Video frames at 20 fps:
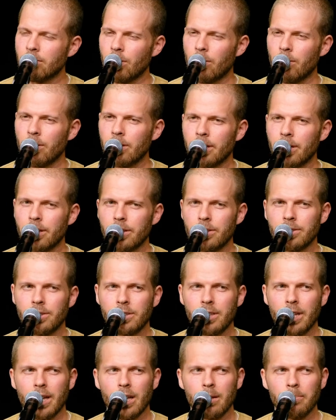totally
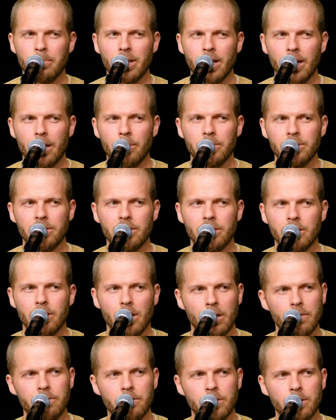understand, but I was
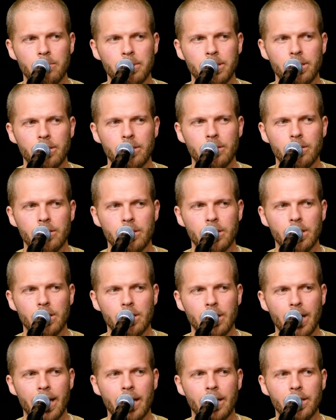uncomfortable or a
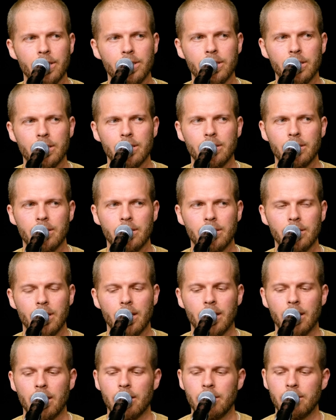little anxious,
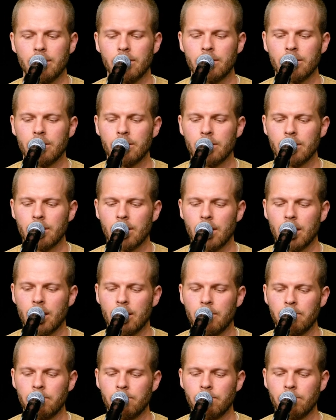and
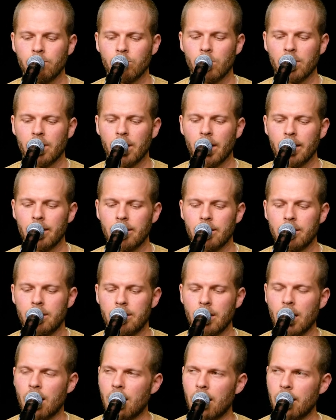what I've
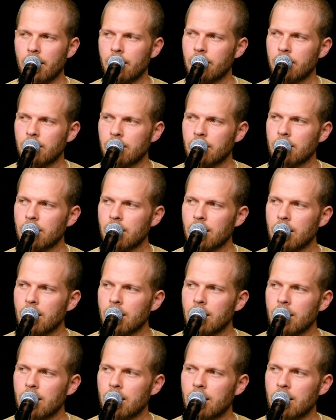done
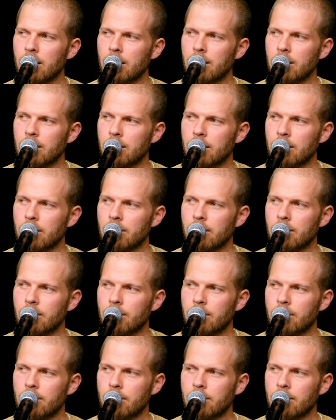
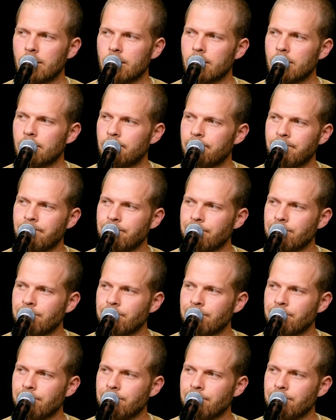is